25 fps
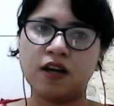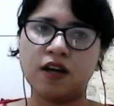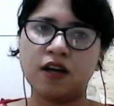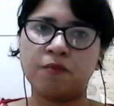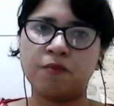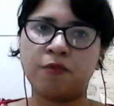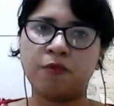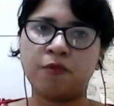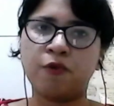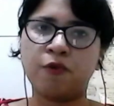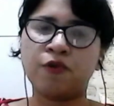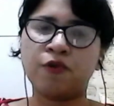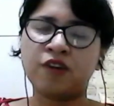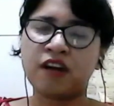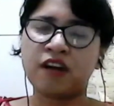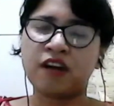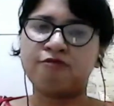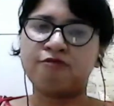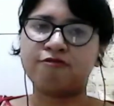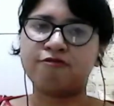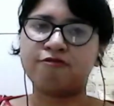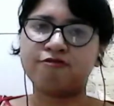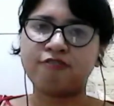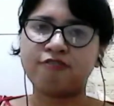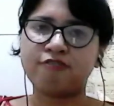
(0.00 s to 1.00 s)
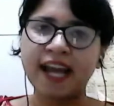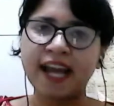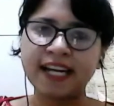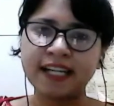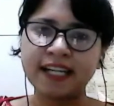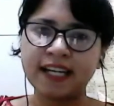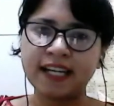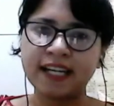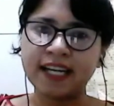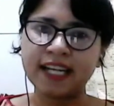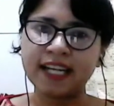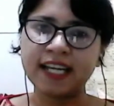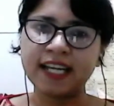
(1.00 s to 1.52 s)
bona
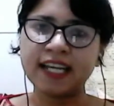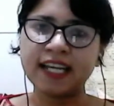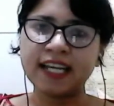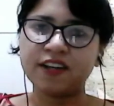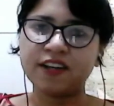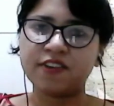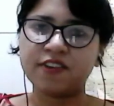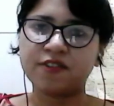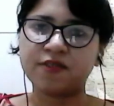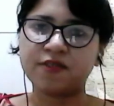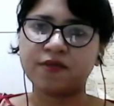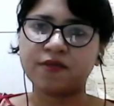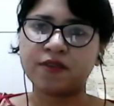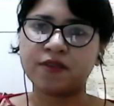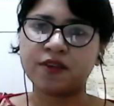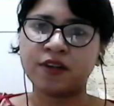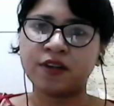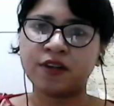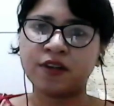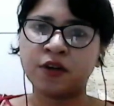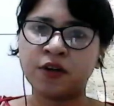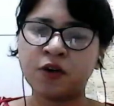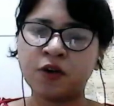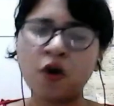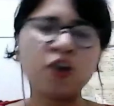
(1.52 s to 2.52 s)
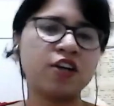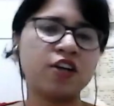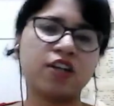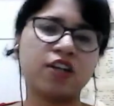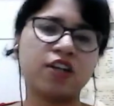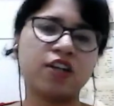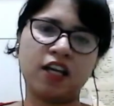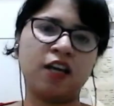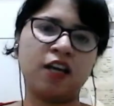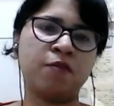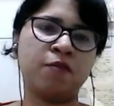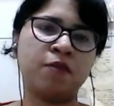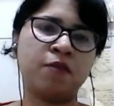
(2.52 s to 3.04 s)
fidely not
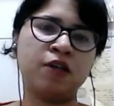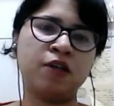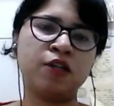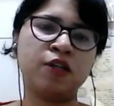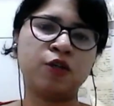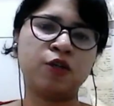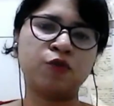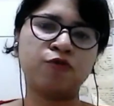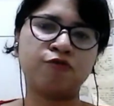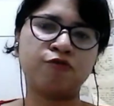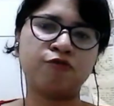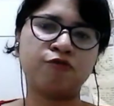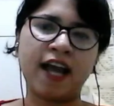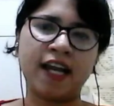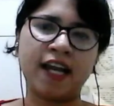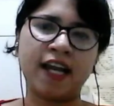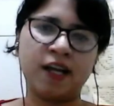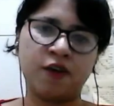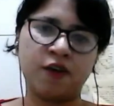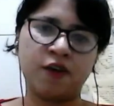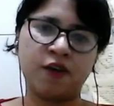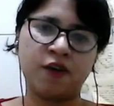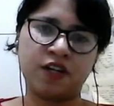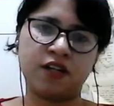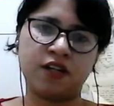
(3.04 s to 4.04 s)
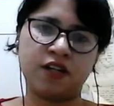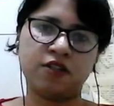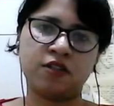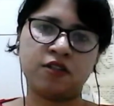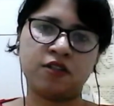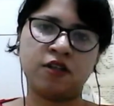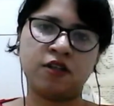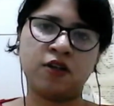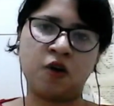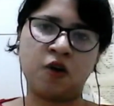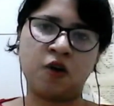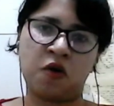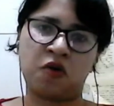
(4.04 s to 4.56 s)
able to file your additional
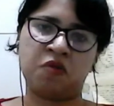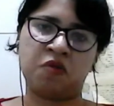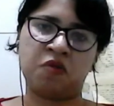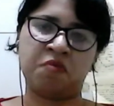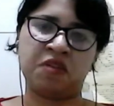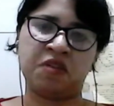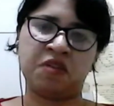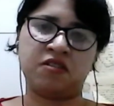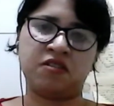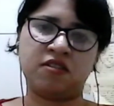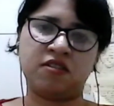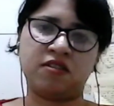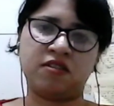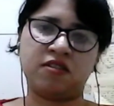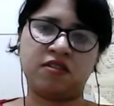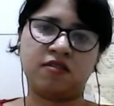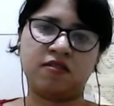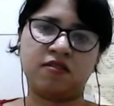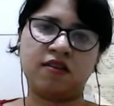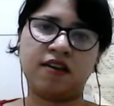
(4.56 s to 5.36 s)
documents